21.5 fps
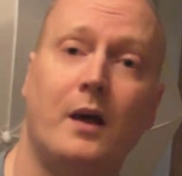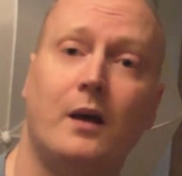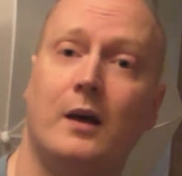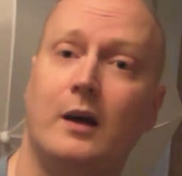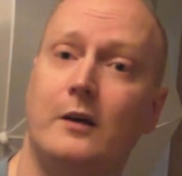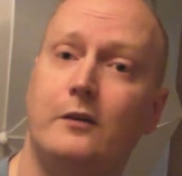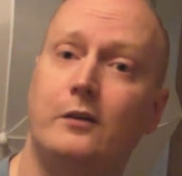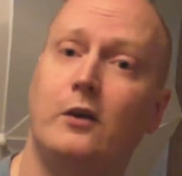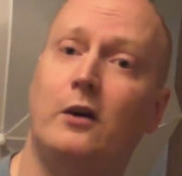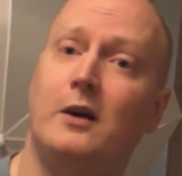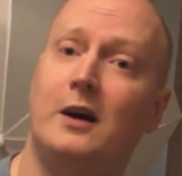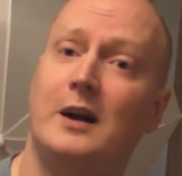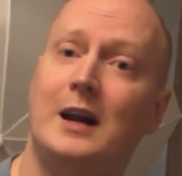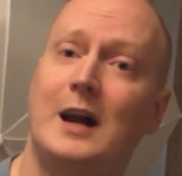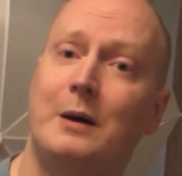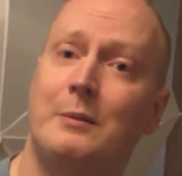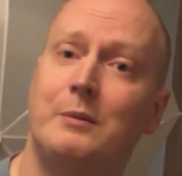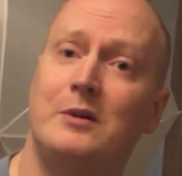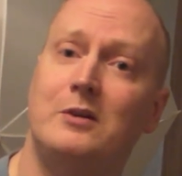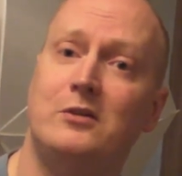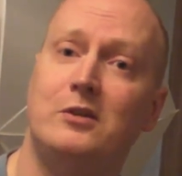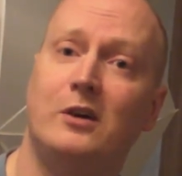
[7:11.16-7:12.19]
If you're an
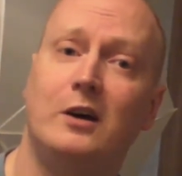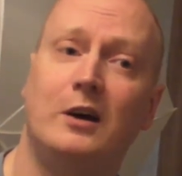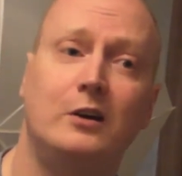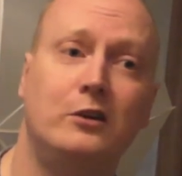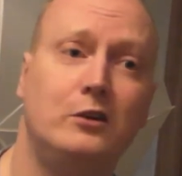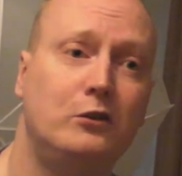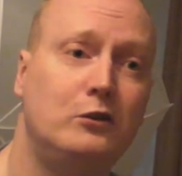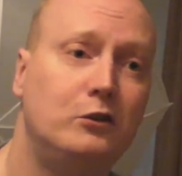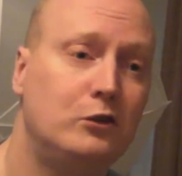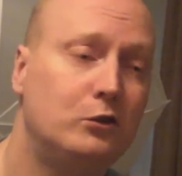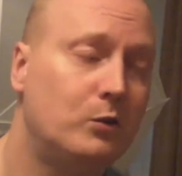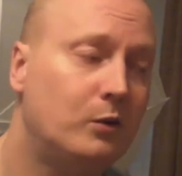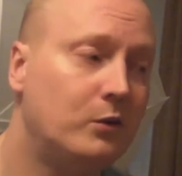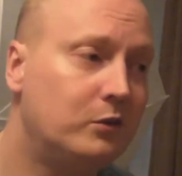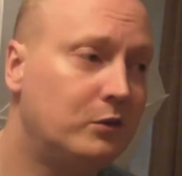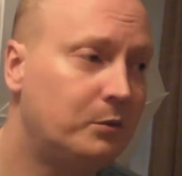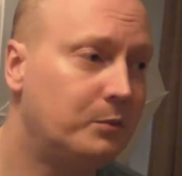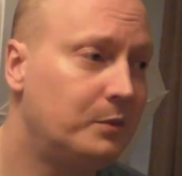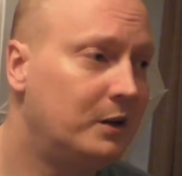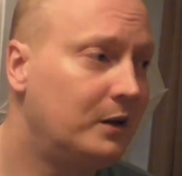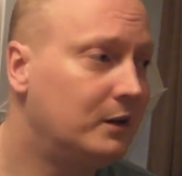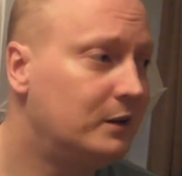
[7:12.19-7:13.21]
amateur and you just want
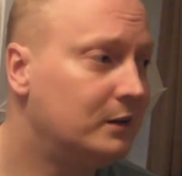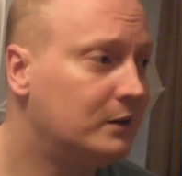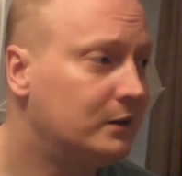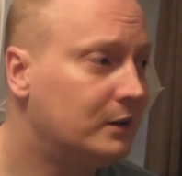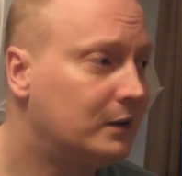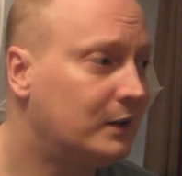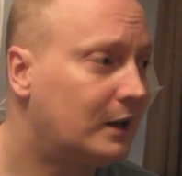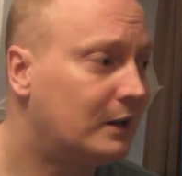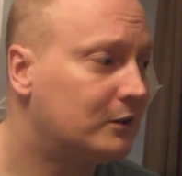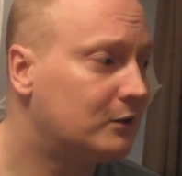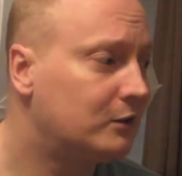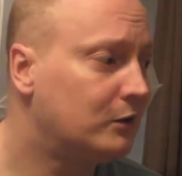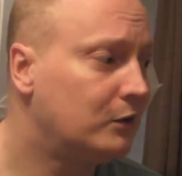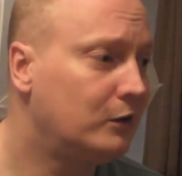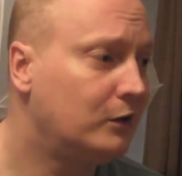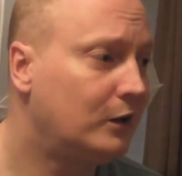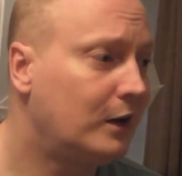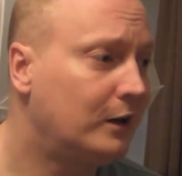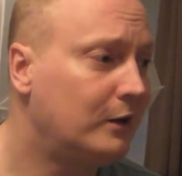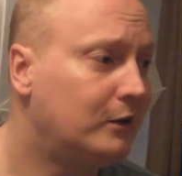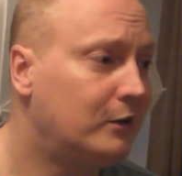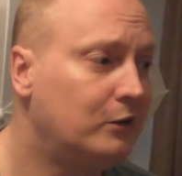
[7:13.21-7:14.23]
something
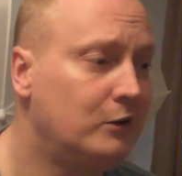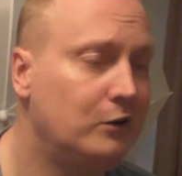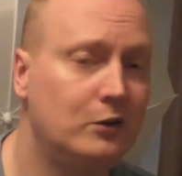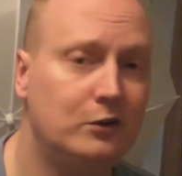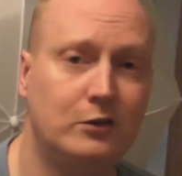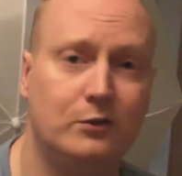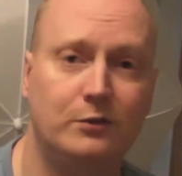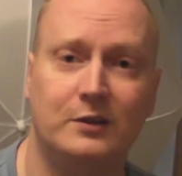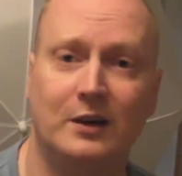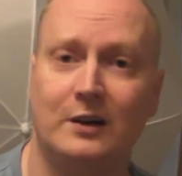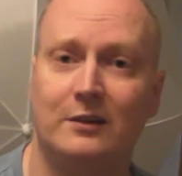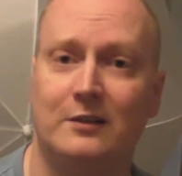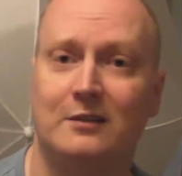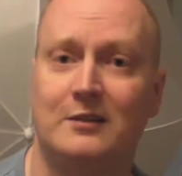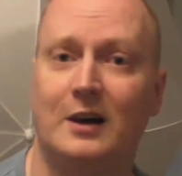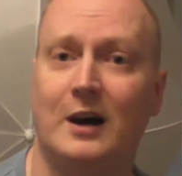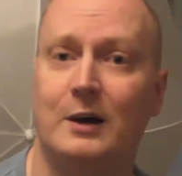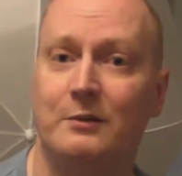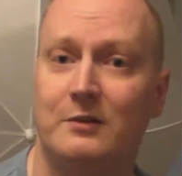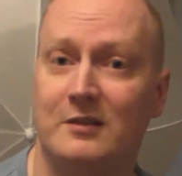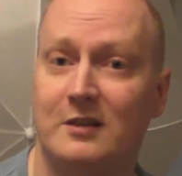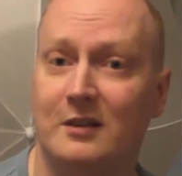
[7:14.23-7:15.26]
that you can use from time to
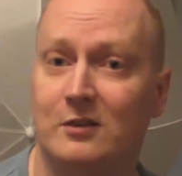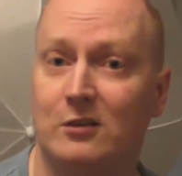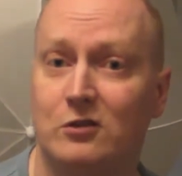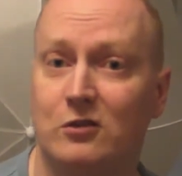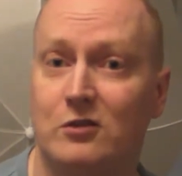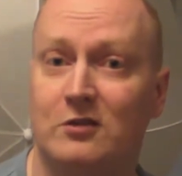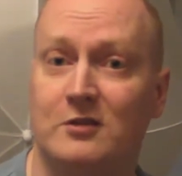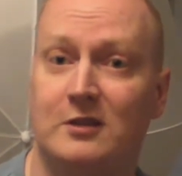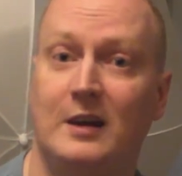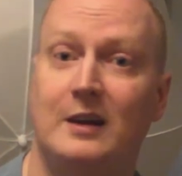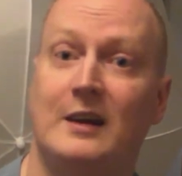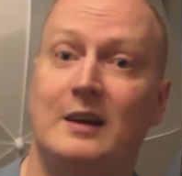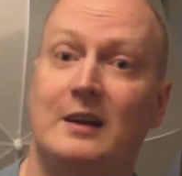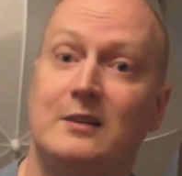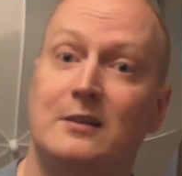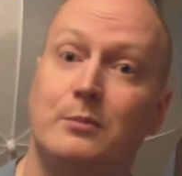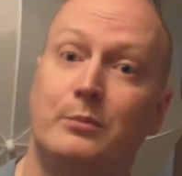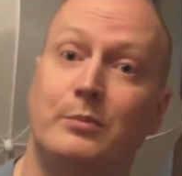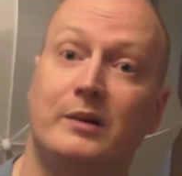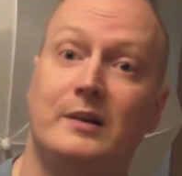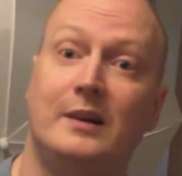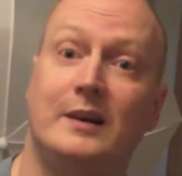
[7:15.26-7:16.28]
time, the 600D is a
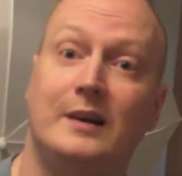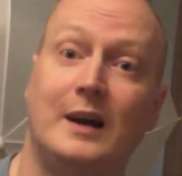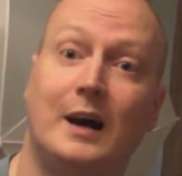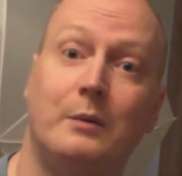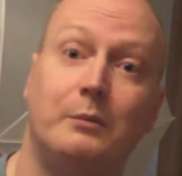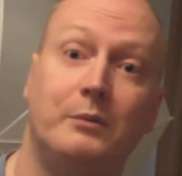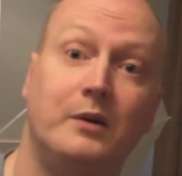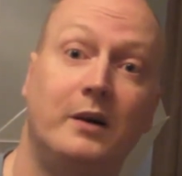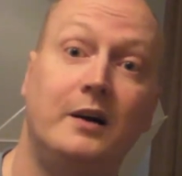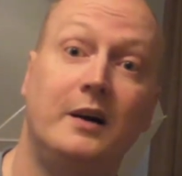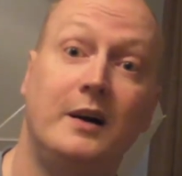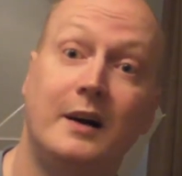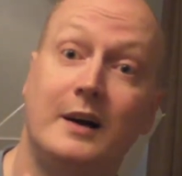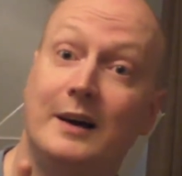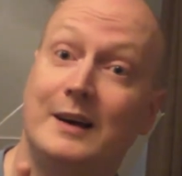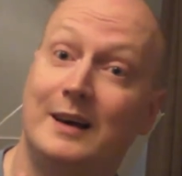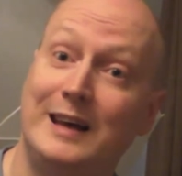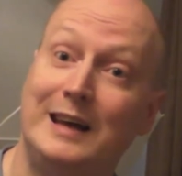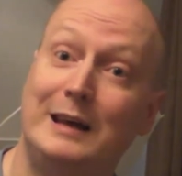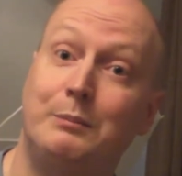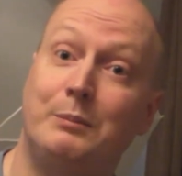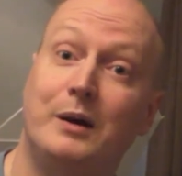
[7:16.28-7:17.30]
brilliant camera.
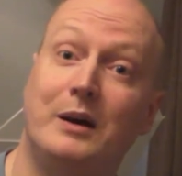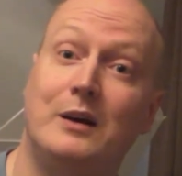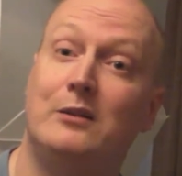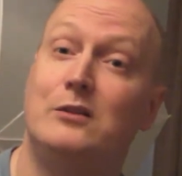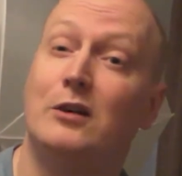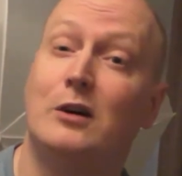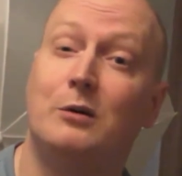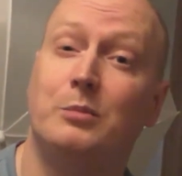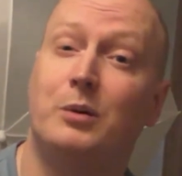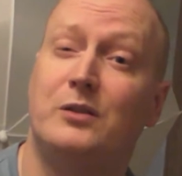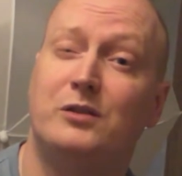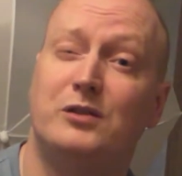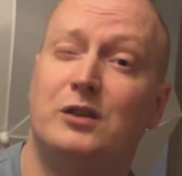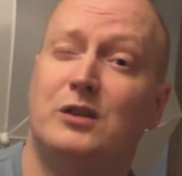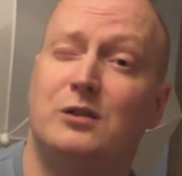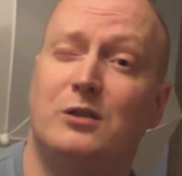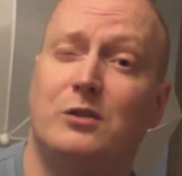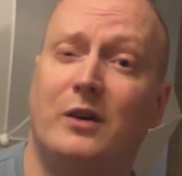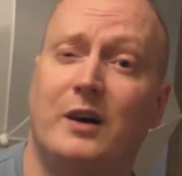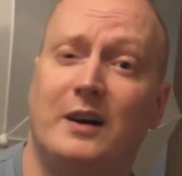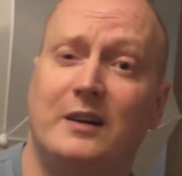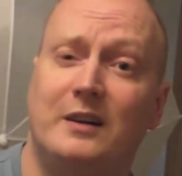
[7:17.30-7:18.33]
Keep it. Don't bother
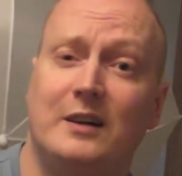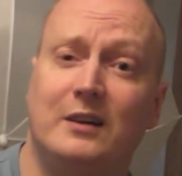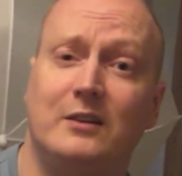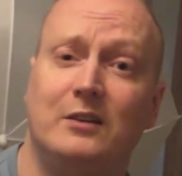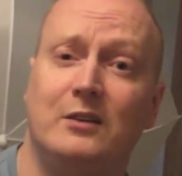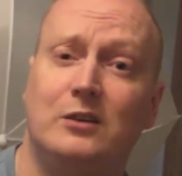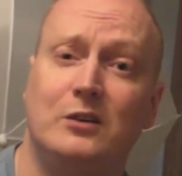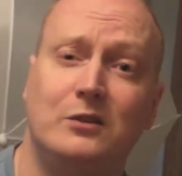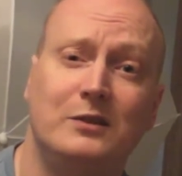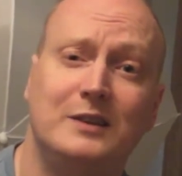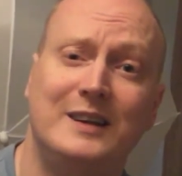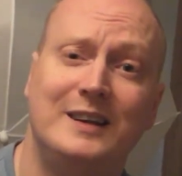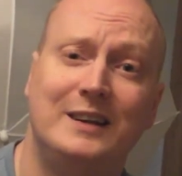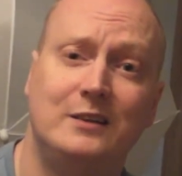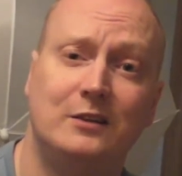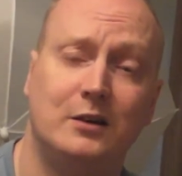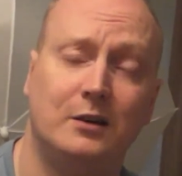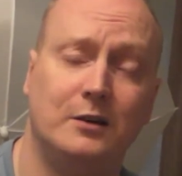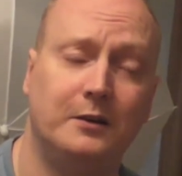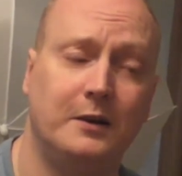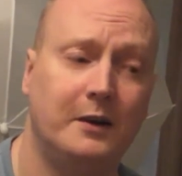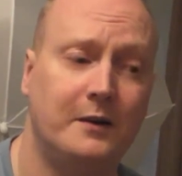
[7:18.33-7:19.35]
upgrading. You don't need to.